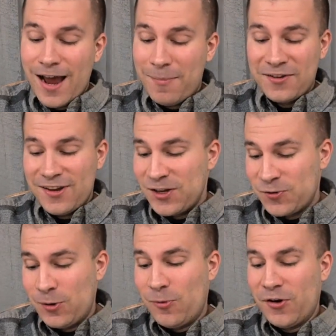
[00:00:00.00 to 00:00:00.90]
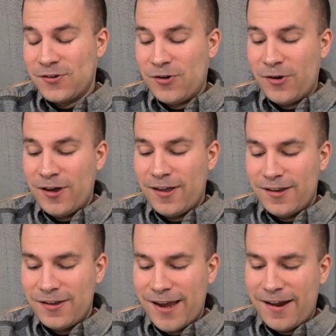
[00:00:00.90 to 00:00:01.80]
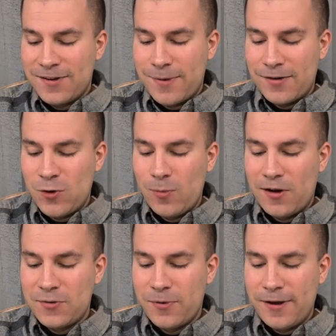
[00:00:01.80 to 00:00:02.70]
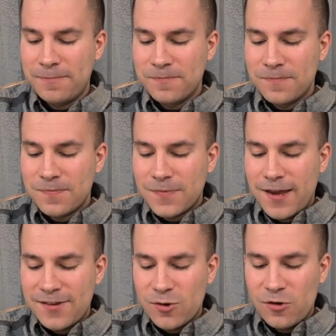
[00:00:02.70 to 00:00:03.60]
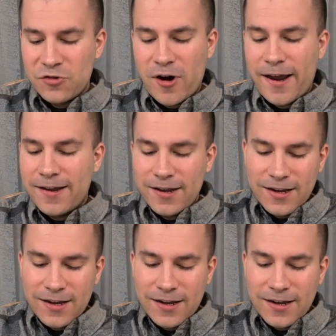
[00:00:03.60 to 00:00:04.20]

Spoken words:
I mean, it's a history book, so you can't expect too much, but it's a little dry.